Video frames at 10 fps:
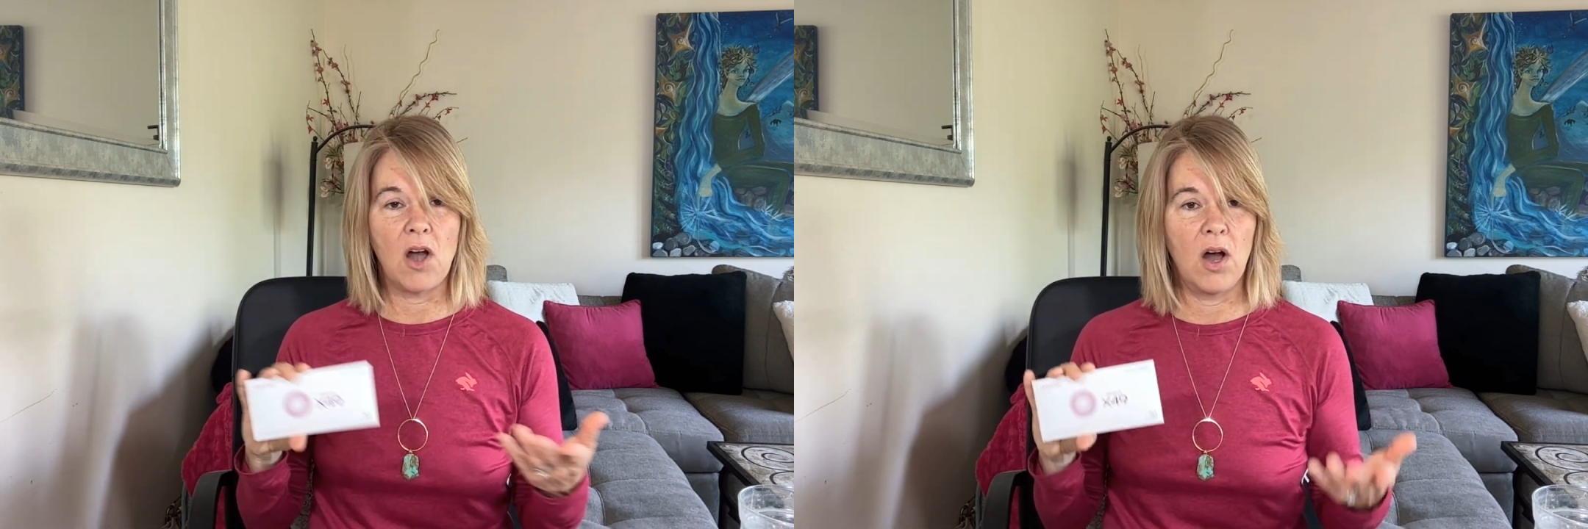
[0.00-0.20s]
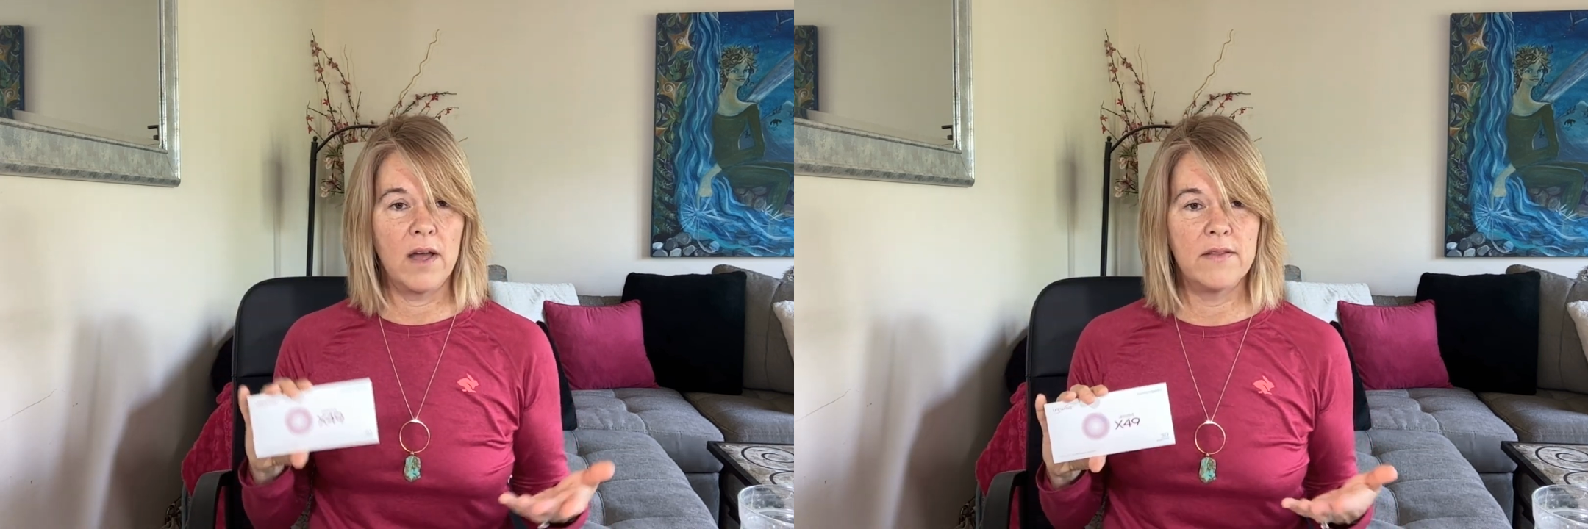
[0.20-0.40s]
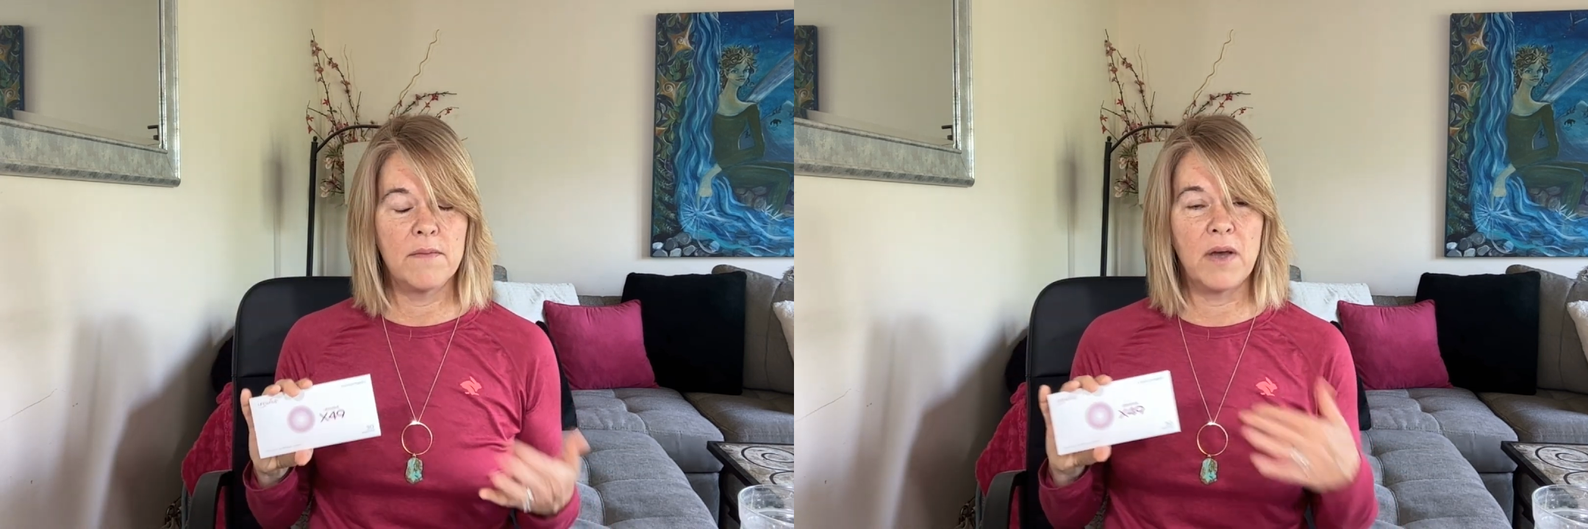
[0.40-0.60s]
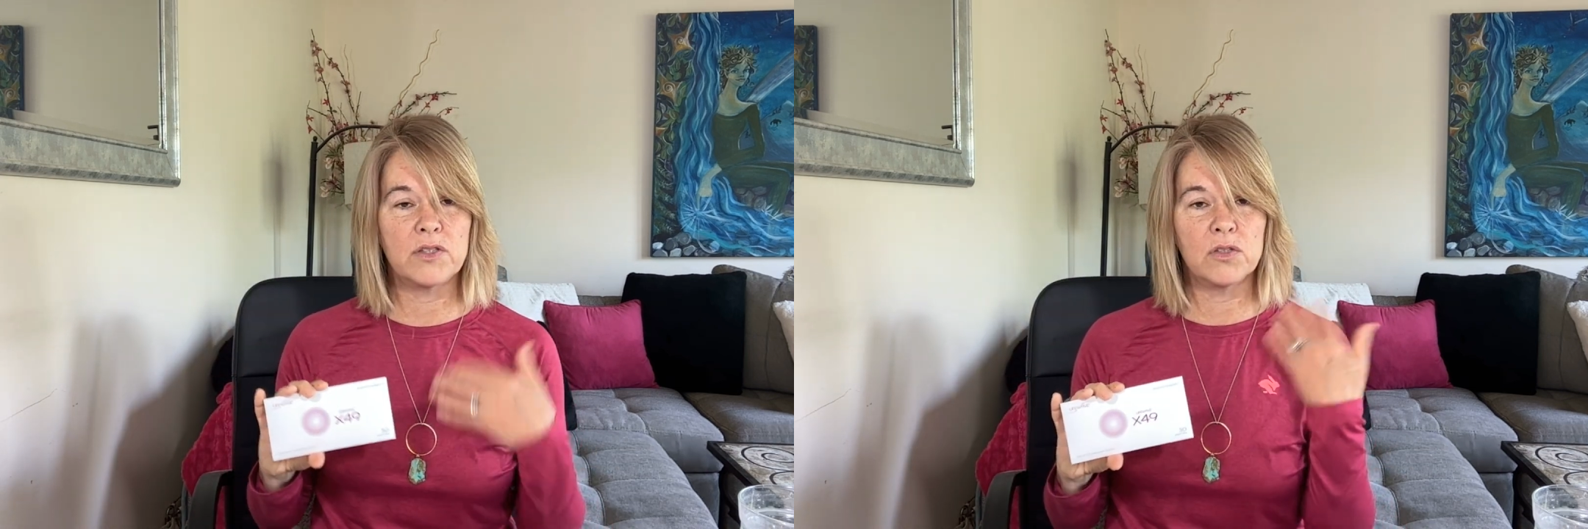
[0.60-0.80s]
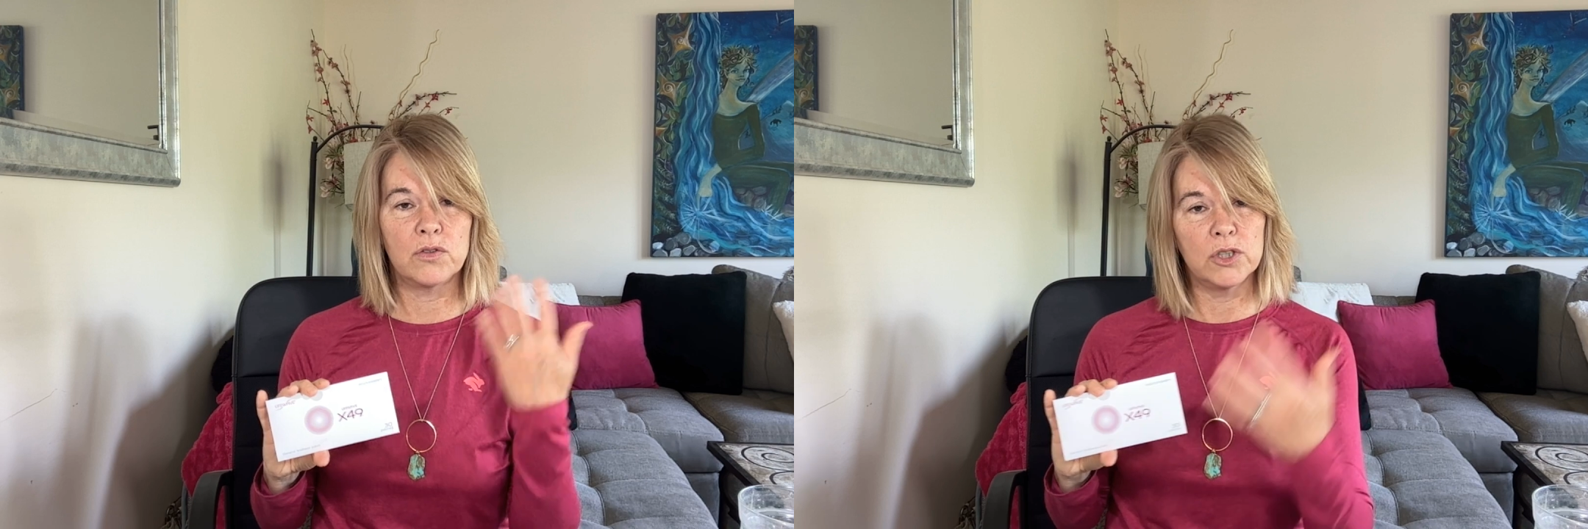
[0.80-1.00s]
on the
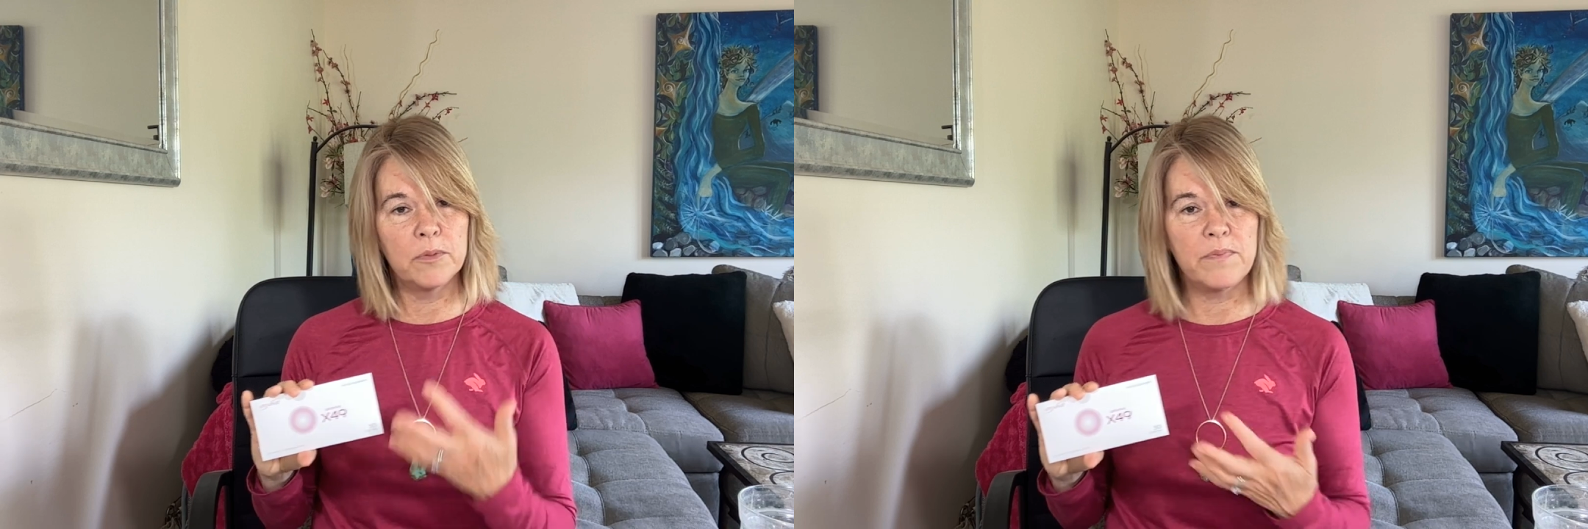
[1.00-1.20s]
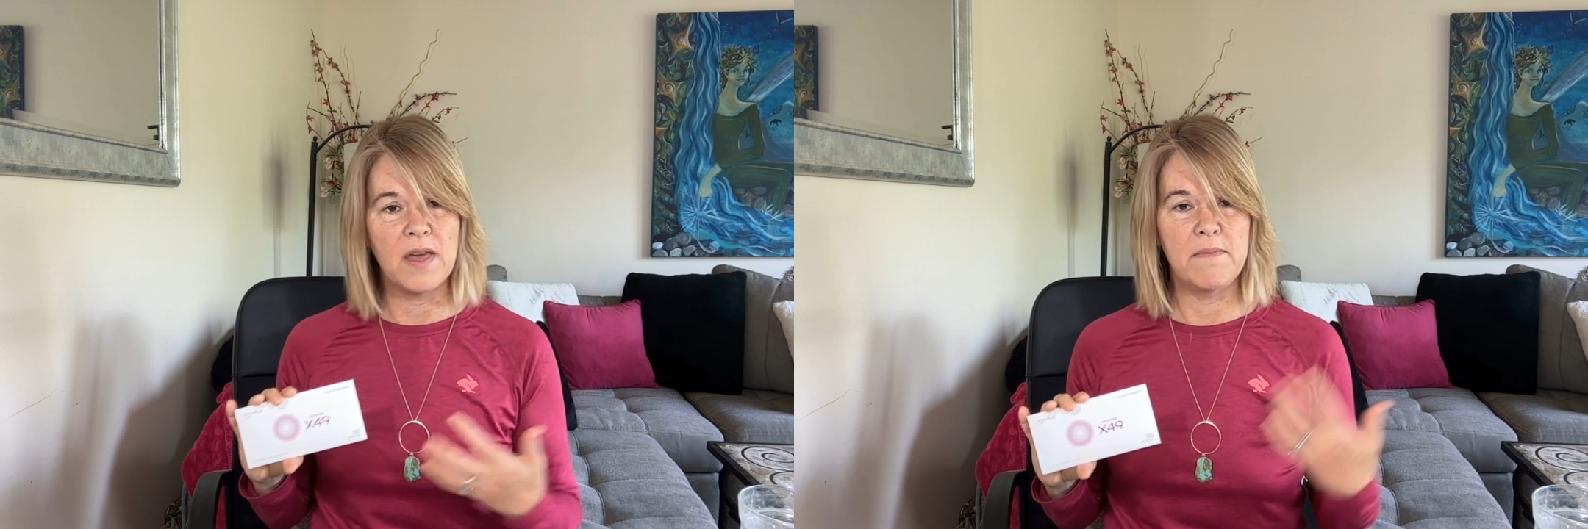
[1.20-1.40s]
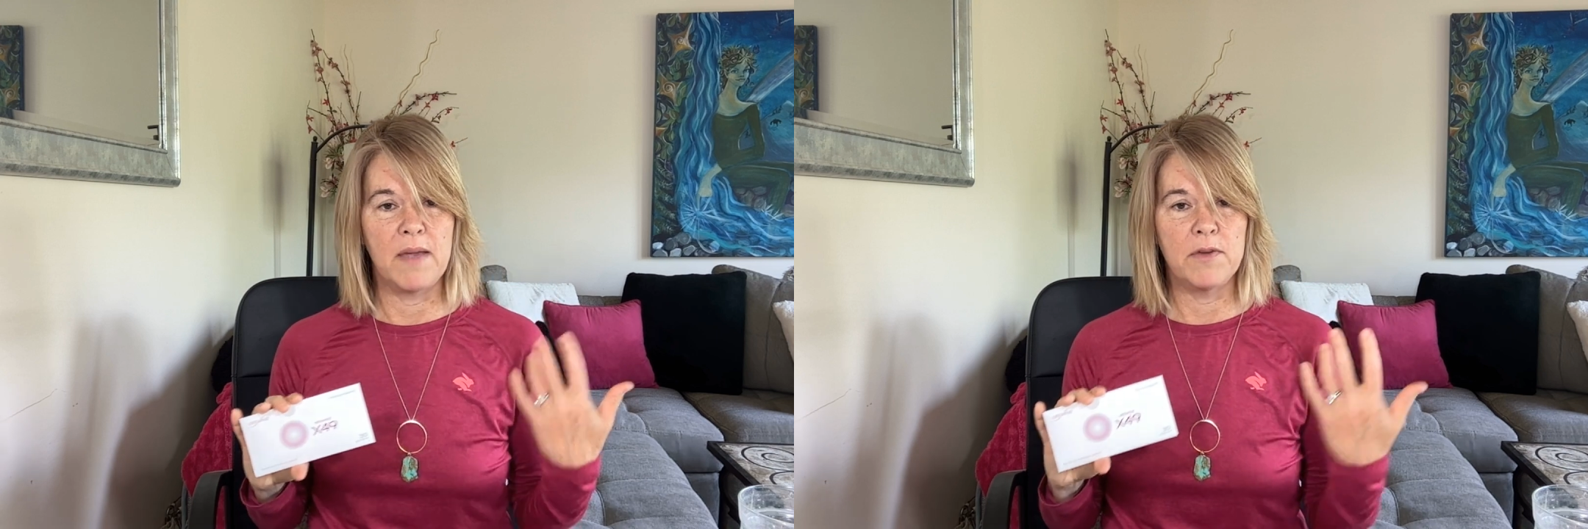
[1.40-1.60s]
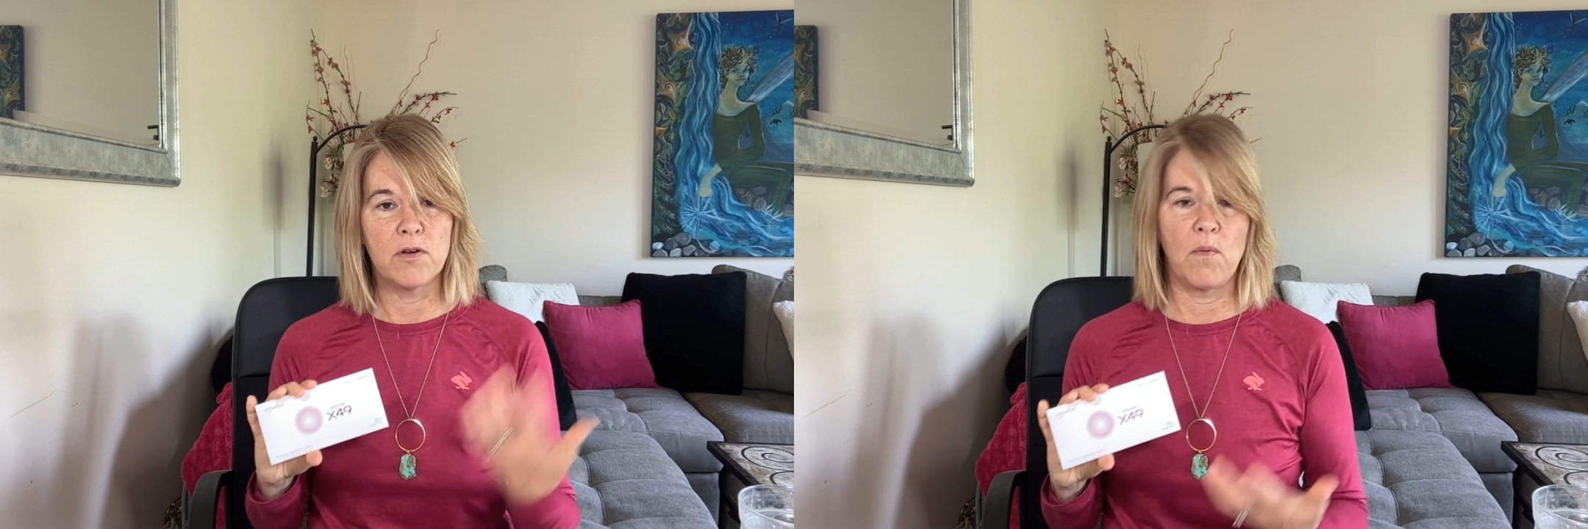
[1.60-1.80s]
muscle group that maybe you're